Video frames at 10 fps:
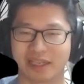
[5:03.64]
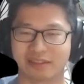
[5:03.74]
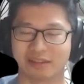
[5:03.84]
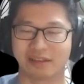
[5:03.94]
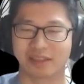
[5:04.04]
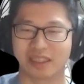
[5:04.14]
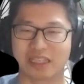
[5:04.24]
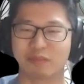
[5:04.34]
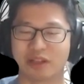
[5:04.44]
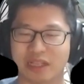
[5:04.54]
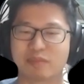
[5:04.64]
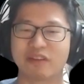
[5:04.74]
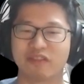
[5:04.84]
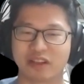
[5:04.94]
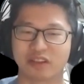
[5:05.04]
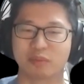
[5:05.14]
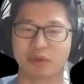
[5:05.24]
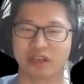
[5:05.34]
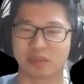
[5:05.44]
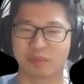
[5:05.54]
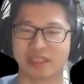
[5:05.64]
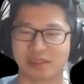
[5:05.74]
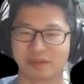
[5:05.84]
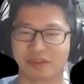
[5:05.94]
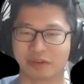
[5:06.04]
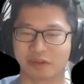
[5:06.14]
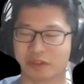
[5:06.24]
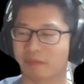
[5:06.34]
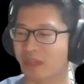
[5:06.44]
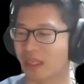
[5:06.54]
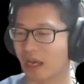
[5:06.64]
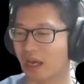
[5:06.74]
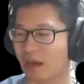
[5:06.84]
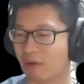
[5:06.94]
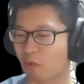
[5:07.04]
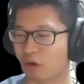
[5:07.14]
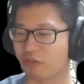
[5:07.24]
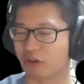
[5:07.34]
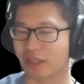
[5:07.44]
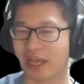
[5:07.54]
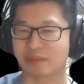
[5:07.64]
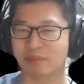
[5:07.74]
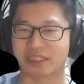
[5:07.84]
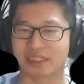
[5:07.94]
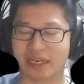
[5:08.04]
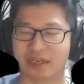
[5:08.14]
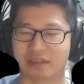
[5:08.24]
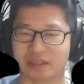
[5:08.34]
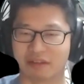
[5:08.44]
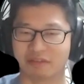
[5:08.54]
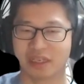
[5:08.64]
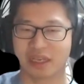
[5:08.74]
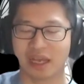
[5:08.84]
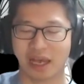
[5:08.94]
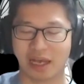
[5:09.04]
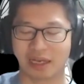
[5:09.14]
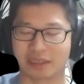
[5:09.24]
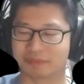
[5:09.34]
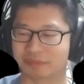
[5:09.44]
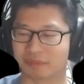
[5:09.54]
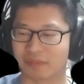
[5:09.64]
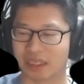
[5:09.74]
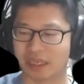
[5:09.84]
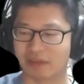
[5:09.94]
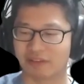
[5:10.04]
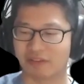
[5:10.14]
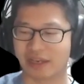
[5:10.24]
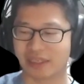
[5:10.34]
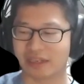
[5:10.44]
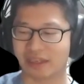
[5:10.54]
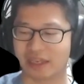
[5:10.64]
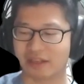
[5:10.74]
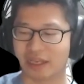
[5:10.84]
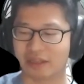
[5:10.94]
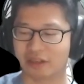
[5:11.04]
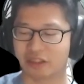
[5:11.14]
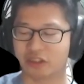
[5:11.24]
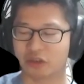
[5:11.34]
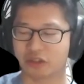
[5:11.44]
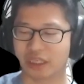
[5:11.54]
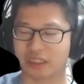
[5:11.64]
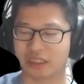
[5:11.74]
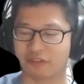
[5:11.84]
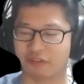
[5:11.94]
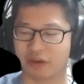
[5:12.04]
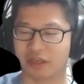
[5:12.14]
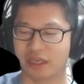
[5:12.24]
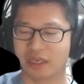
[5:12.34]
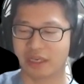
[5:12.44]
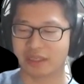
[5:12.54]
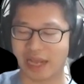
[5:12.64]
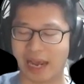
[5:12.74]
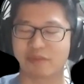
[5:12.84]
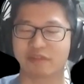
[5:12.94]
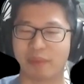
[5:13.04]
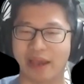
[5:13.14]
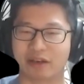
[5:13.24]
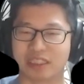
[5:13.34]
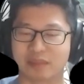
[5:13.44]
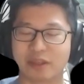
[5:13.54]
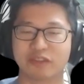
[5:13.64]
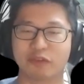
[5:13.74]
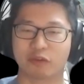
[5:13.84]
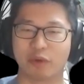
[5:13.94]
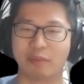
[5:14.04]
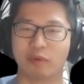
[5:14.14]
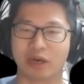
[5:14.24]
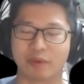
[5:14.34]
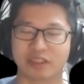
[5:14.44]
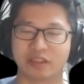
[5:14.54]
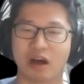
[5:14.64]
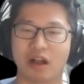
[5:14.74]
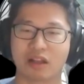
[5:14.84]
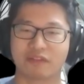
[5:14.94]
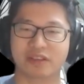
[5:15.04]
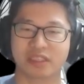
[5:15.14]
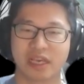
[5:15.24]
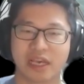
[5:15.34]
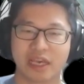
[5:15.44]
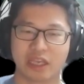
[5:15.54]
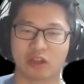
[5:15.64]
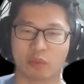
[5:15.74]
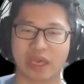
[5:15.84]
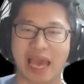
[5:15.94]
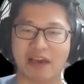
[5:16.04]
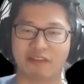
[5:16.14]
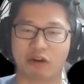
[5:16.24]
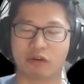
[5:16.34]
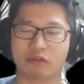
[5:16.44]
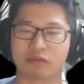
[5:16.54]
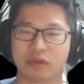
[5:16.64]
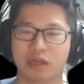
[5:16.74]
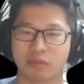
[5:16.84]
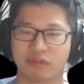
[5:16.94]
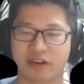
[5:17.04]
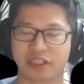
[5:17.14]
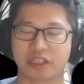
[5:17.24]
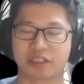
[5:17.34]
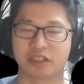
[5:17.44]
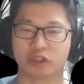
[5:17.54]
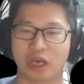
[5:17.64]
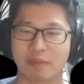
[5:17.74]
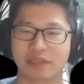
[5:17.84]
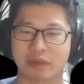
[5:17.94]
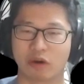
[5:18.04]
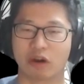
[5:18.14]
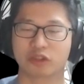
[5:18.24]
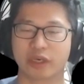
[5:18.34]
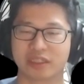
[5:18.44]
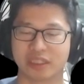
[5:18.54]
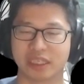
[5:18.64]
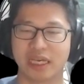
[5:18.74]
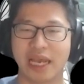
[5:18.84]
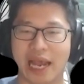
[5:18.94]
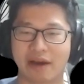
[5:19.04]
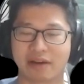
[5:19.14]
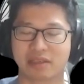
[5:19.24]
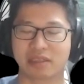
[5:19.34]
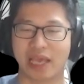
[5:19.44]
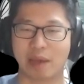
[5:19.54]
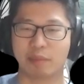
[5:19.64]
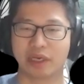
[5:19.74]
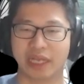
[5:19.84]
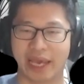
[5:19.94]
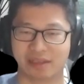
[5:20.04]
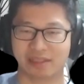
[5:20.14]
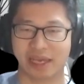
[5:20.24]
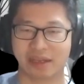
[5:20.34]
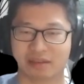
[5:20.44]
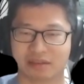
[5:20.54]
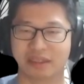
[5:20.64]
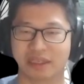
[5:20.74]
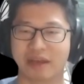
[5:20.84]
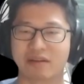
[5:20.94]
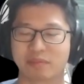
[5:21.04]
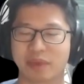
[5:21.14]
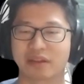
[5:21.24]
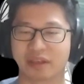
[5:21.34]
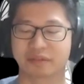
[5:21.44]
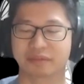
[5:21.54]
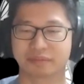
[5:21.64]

And so it's been fun to participate in some of those, work with your classmates and that kind of stuff, give advice. And I think it really shows you like the different types of backgrounds, especially for the grad program, because all of us, we have our own professions and jobs, and we're all trying to see how does this EMBA enhance that. So I think that was a big thing.